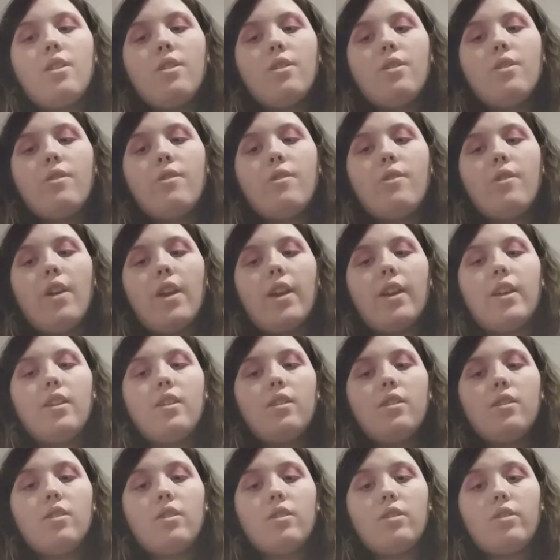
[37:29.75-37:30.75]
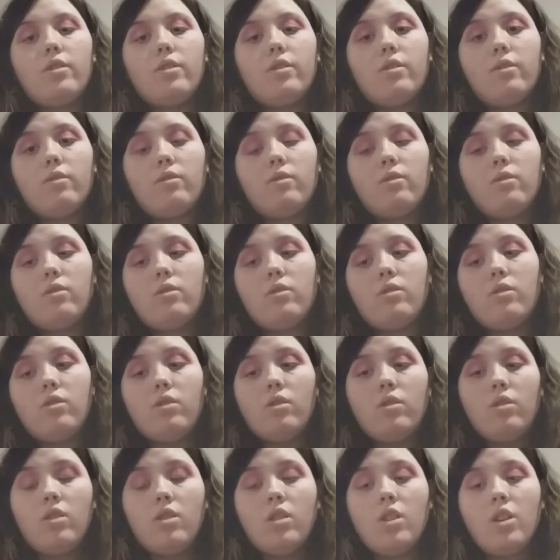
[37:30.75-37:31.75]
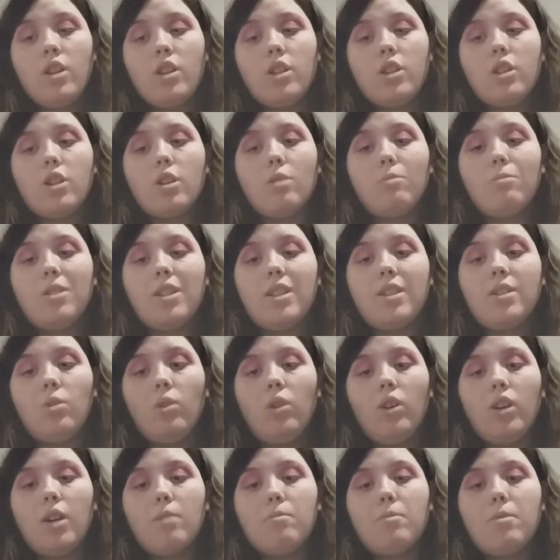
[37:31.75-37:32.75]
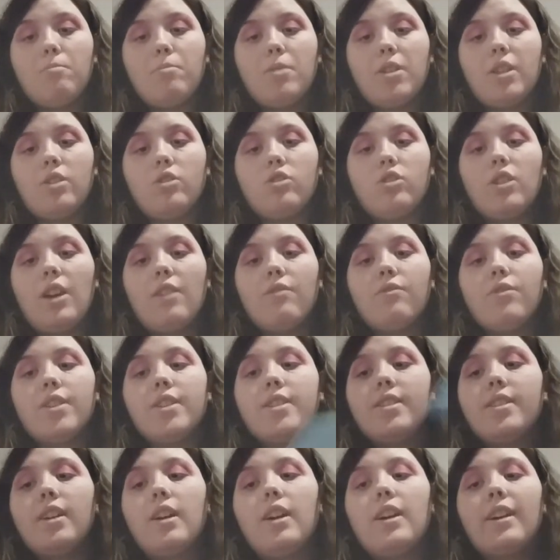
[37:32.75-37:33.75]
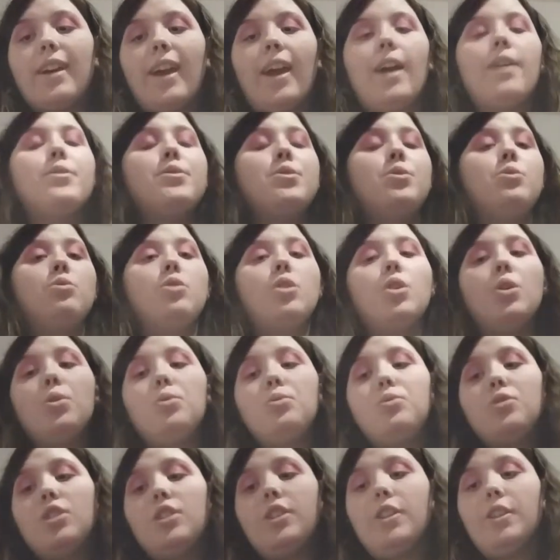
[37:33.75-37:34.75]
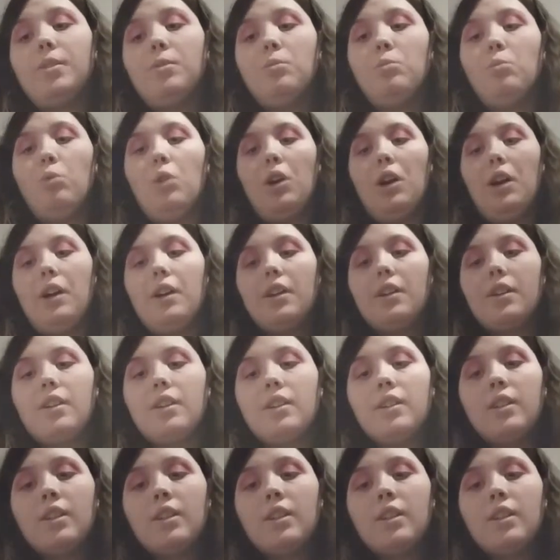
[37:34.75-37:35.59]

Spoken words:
think nobody saw coming because Jeffery Star cancel culture doesn't work.